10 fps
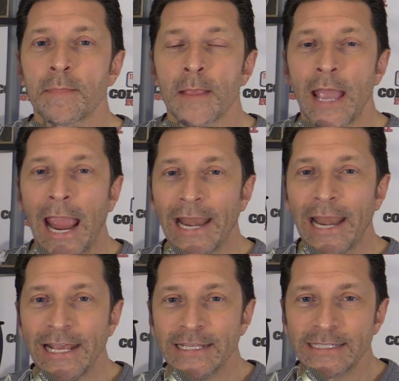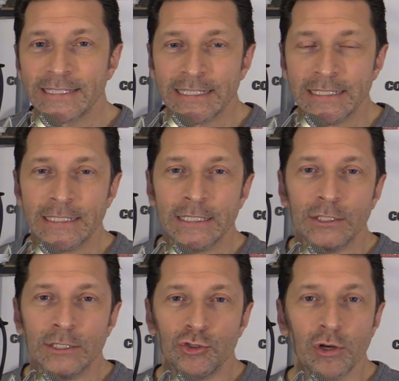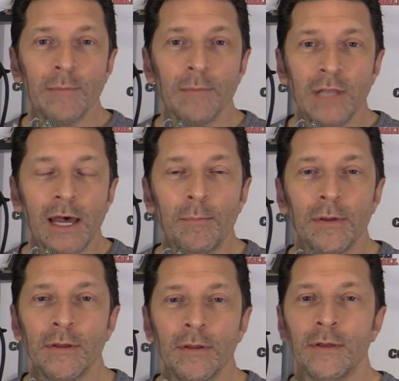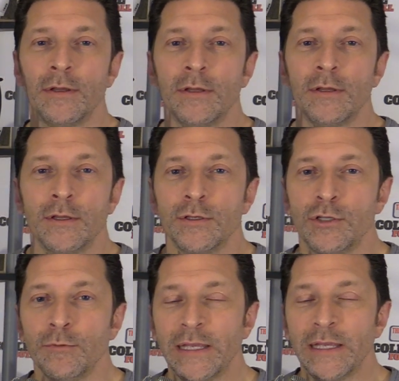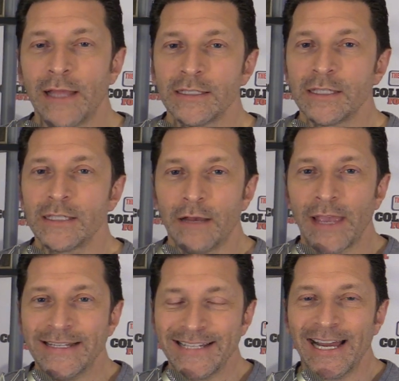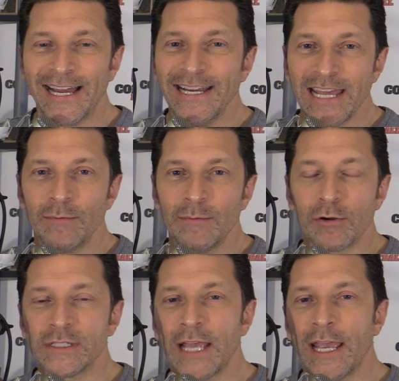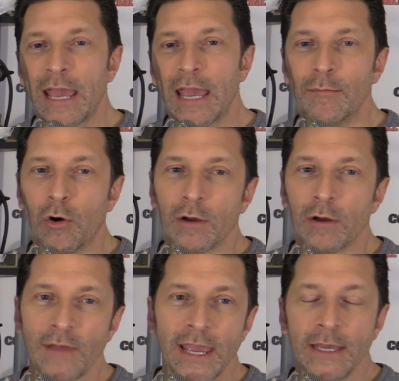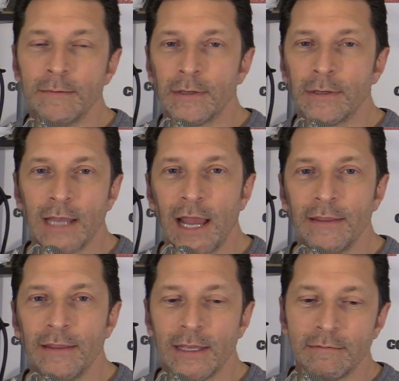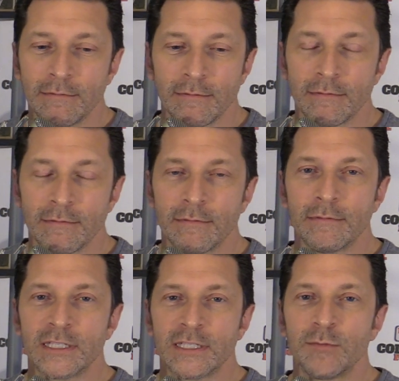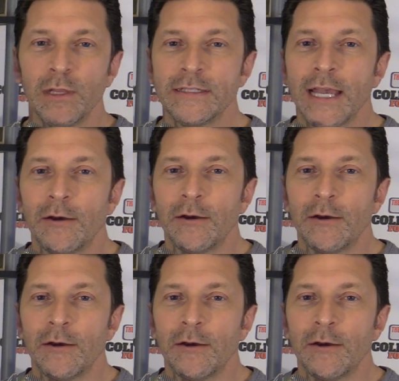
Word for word: And he's trimmed up to be less of a tight end per se and more of a guy that splits out.